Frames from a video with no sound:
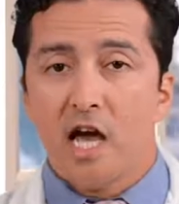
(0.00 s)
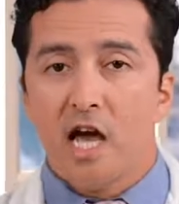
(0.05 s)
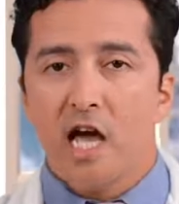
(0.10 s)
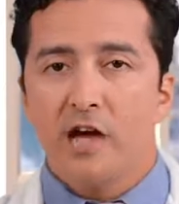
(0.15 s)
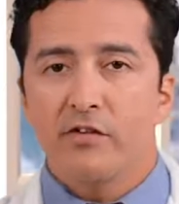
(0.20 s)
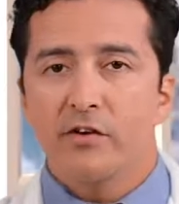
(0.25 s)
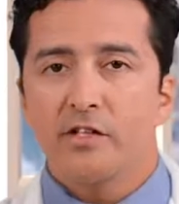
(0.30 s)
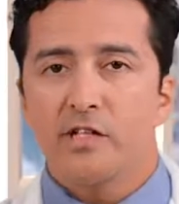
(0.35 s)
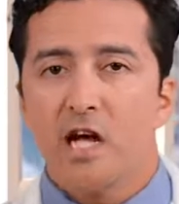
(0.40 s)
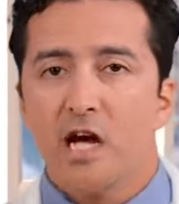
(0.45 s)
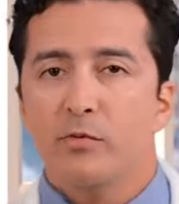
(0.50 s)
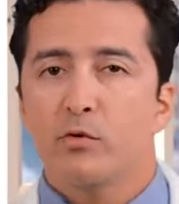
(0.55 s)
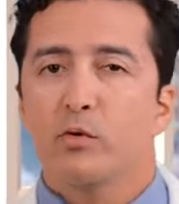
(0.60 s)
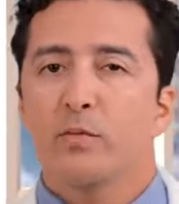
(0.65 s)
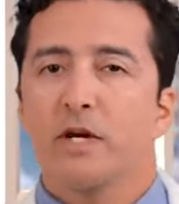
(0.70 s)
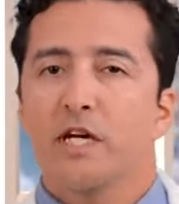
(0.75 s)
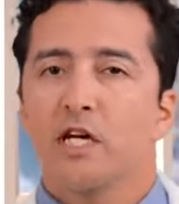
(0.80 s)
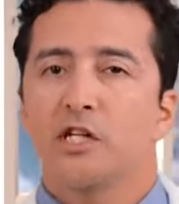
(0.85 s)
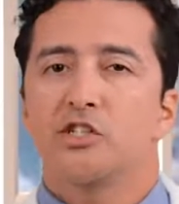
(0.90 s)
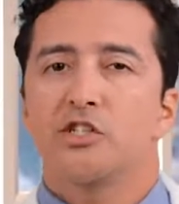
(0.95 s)
Every time
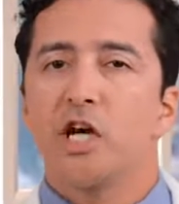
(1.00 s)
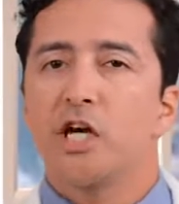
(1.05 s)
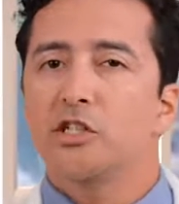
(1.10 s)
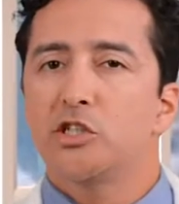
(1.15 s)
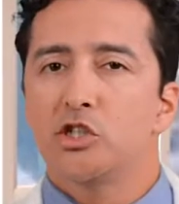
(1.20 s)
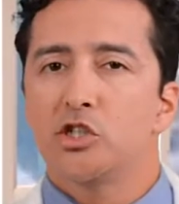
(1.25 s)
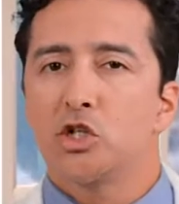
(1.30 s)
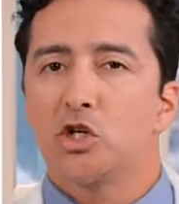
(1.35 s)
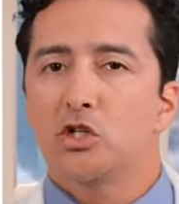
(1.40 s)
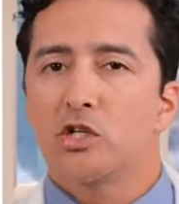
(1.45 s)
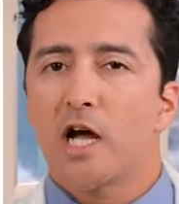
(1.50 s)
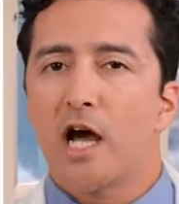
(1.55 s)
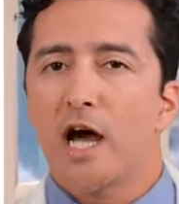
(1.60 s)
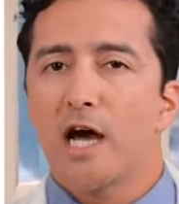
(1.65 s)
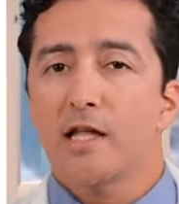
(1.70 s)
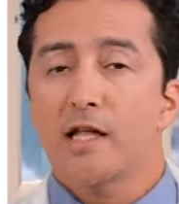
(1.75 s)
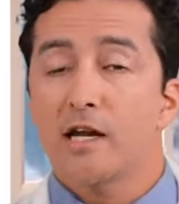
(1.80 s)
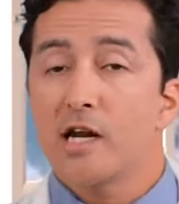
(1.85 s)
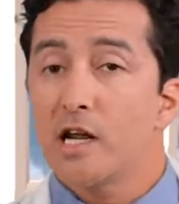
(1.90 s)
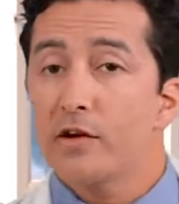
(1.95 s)
you make a change in your
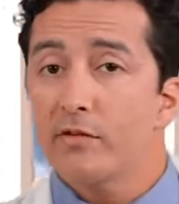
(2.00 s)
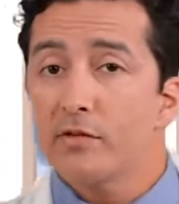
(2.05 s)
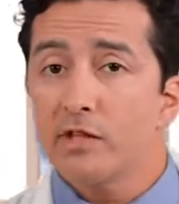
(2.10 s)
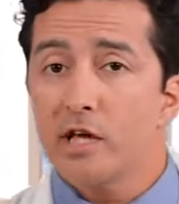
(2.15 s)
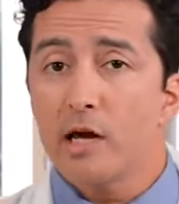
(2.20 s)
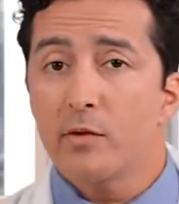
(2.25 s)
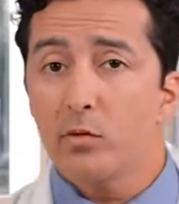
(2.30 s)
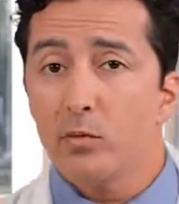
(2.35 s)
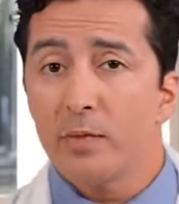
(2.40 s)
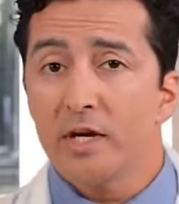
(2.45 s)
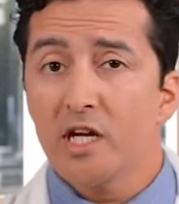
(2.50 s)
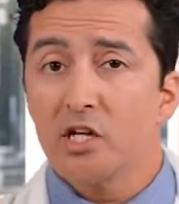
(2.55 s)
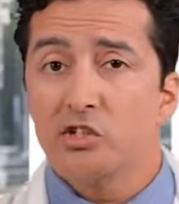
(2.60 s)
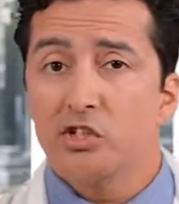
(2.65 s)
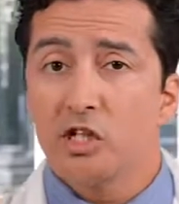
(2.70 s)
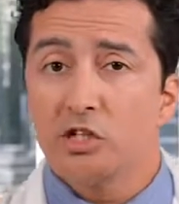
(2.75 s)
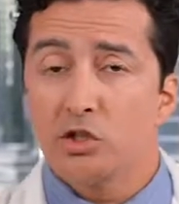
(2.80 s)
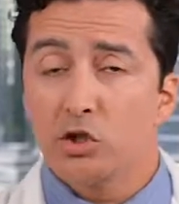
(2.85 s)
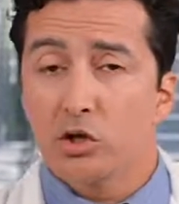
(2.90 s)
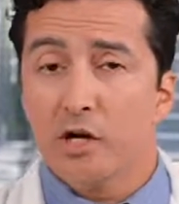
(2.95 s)
diet and every time you make a
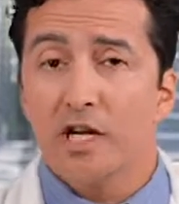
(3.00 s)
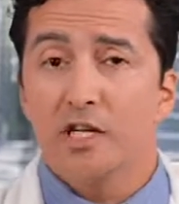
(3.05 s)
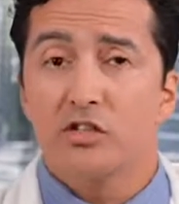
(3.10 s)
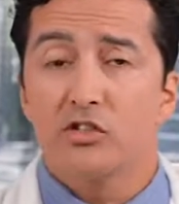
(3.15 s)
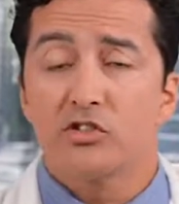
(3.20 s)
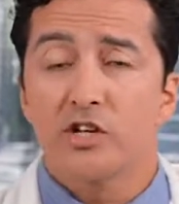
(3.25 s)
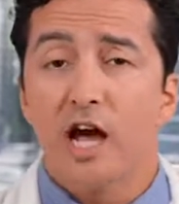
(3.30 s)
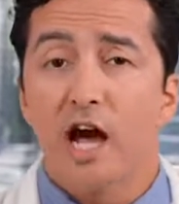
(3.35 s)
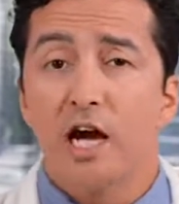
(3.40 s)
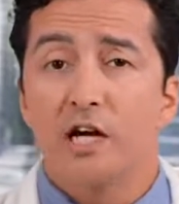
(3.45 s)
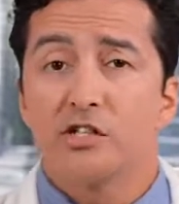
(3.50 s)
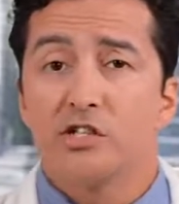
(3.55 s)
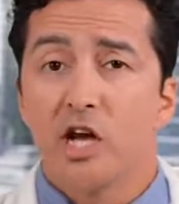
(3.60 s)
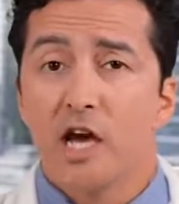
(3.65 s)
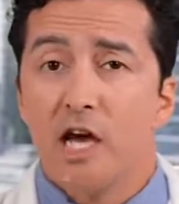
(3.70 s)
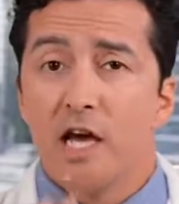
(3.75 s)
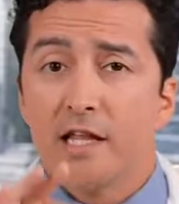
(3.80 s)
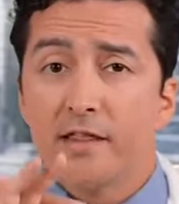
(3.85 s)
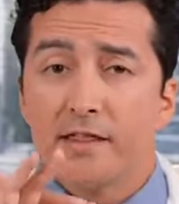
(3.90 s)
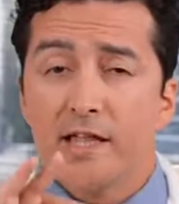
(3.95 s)
change in your exercise,
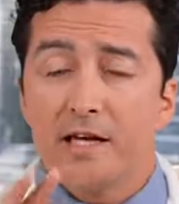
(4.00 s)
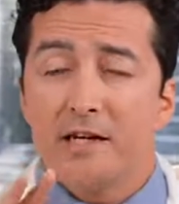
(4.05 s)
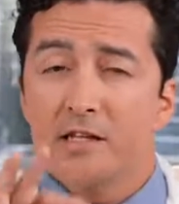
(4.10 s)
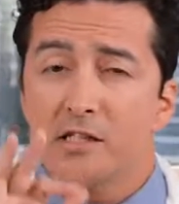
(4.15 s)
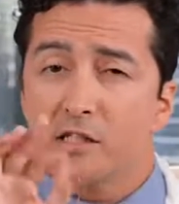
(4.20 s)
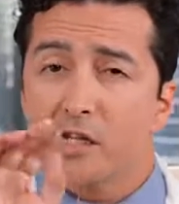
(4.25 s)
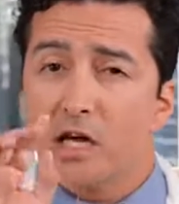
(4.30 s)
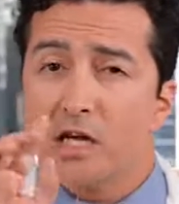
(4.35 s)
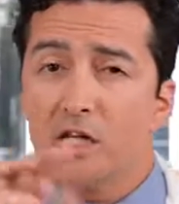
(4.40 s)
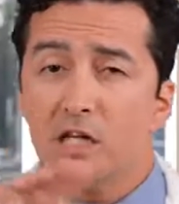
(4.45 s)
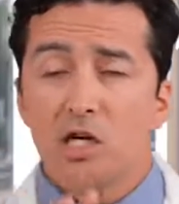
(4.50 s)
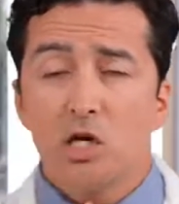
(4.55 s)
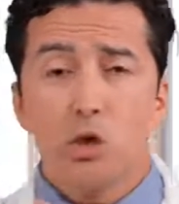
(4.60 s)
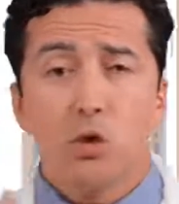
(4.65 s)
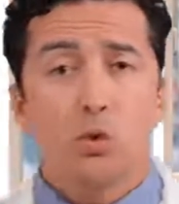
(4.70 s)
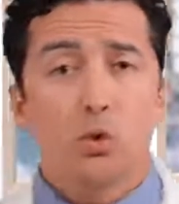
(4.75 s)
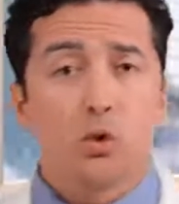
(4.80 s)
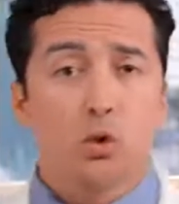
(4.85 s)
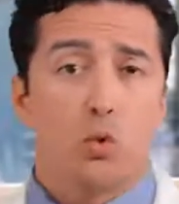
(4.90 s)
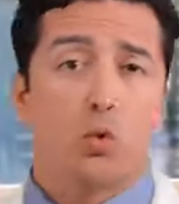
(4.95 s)
that is like
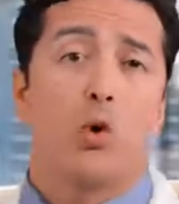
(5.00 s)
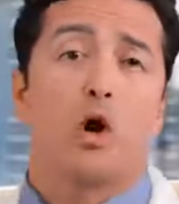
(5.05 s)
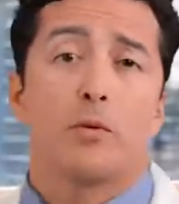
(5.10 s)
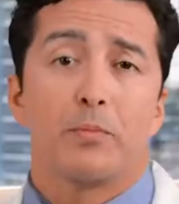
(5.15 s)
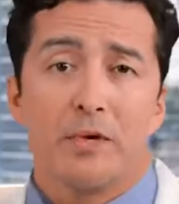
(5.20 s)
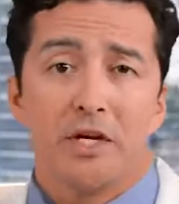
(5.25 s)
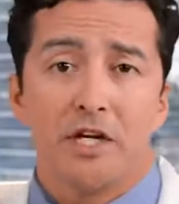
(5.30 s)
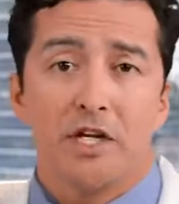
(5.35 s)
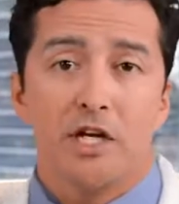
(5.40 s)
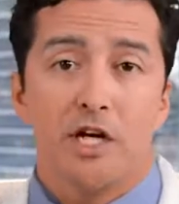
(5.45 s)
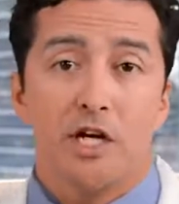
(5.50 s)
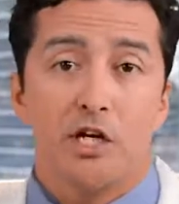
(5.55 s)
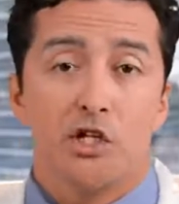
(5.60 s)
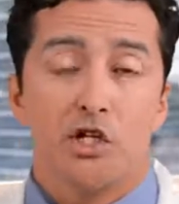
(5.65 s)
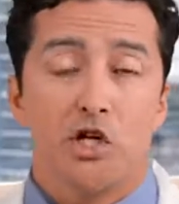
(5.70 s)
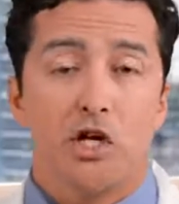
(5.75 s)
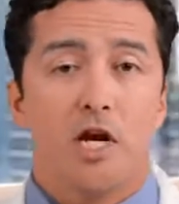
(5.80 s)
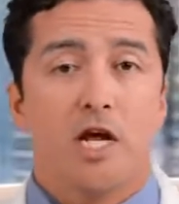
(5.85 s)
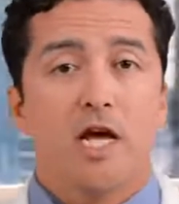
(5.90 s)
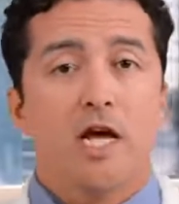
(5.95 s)
equal to one
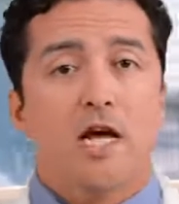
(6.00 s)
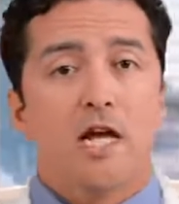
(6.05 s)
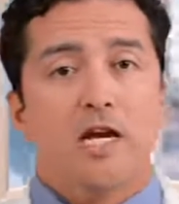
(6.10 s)
medication.